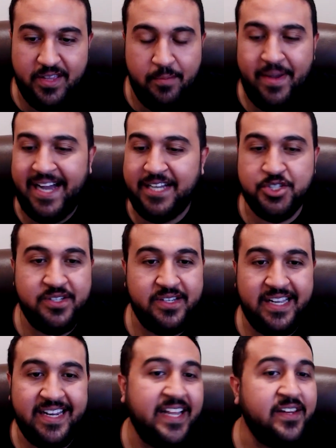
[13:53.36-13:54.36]
imagine
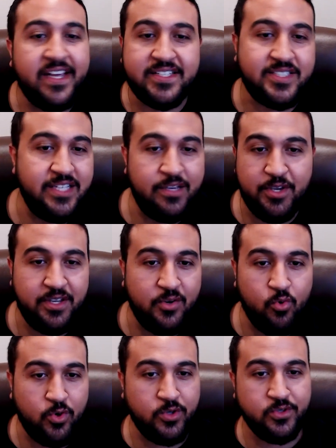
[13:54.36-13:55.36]
an index living in a
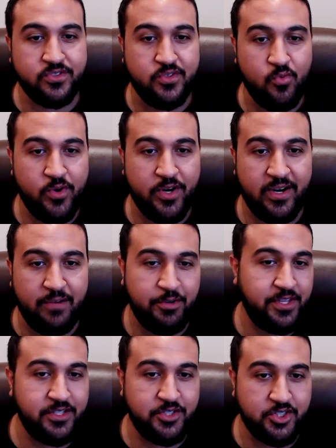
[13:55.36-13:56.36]
world where
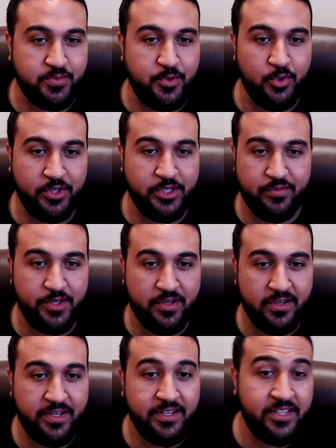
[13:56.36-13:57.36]
everything is just purely driven
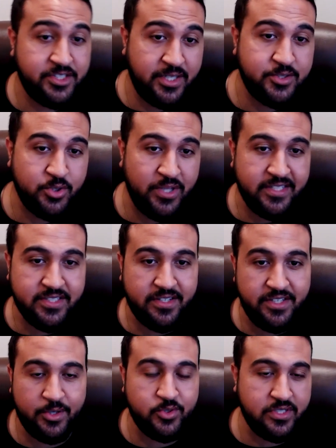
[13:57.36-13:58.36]
in a decentralized like
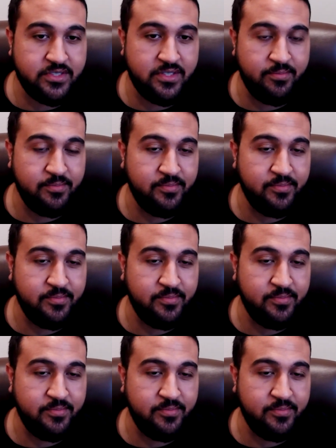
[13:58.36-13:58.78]
ecosystem?